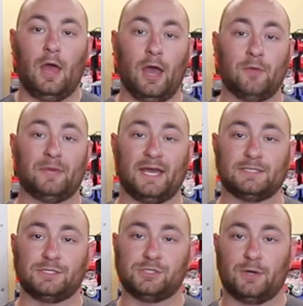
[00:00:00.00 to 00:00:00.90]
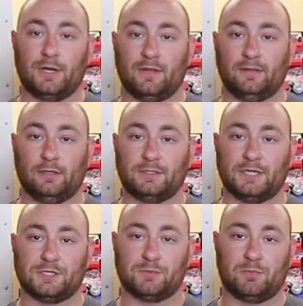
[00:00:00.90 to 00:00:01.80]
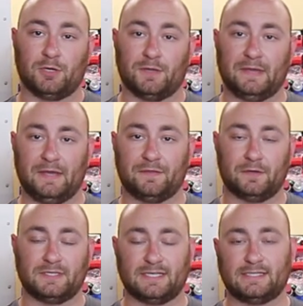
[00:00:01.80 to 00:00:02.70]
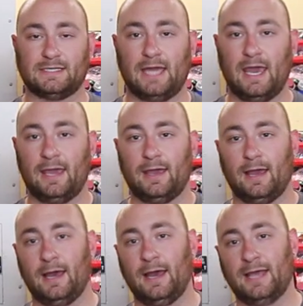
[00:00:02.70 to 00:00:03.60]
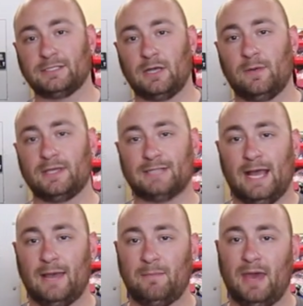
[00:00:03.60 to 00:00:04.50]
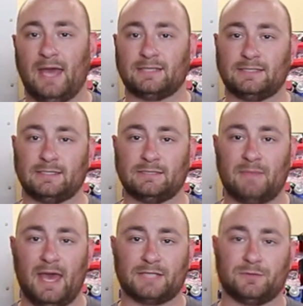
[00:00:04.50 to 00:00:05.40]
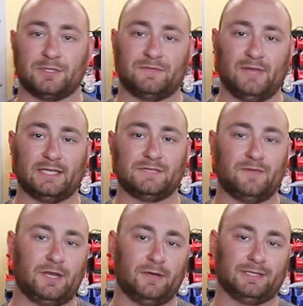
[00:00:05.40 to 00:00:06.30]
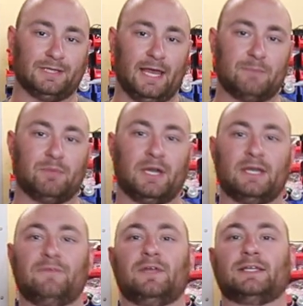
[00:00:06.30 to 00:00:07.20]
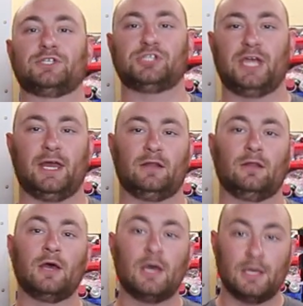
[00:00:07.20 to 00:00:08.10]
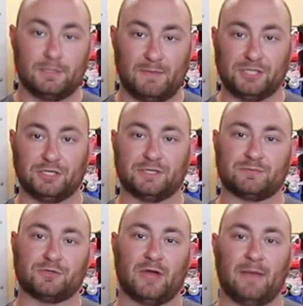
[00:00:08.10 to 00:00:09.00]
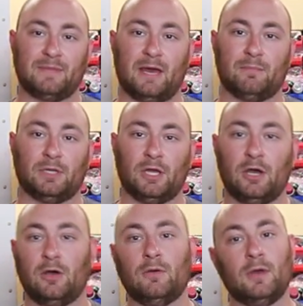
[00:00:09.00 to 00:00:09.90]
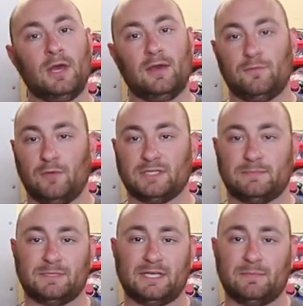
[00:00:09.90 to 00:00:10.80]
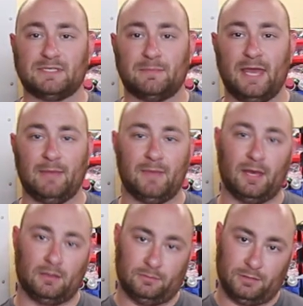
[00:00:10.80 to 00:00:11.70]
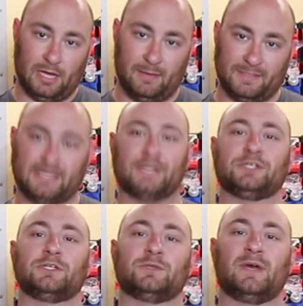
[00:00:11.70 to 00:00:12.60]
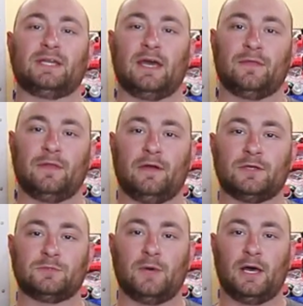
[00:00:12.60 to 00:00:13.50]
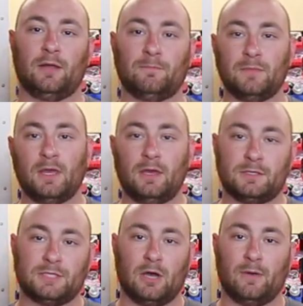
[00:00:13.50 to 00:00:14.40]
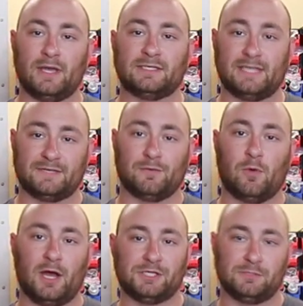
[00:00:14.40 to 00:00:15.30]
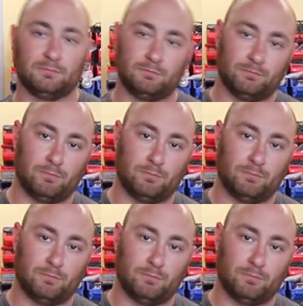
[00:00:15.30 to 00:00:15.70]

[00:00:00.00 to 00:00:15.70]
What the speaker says: I hope you guys enjoyed all the little touches we put on the E36 today. As always, I'm Max. This is MaksWerks. If you like this video, hit the like button. If you like this channel, make sure you subscribe down below. If you want some, send me some hate mail. Comment section is right down there as well. As always, thanks for watching.